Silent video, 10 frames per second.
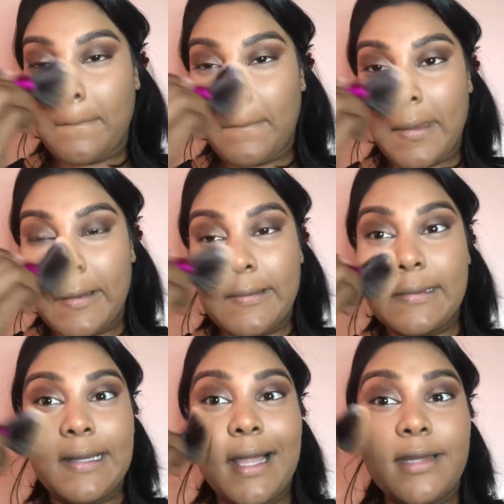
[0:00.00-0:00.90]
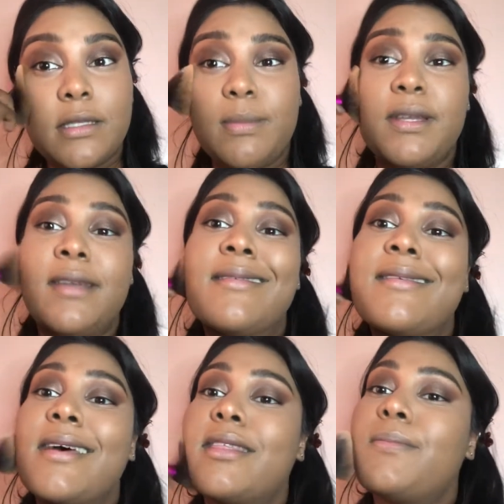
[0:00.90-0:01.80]
because I like to put
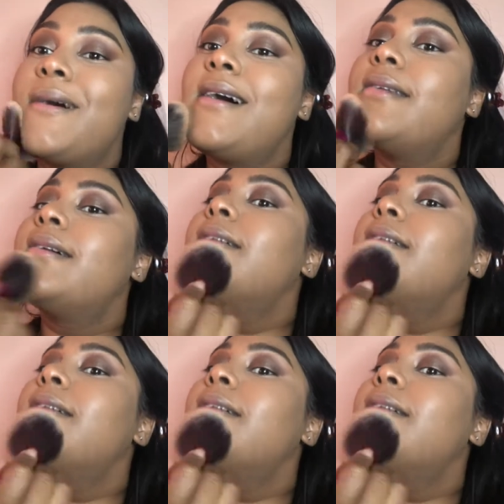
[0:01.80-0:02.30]
another powder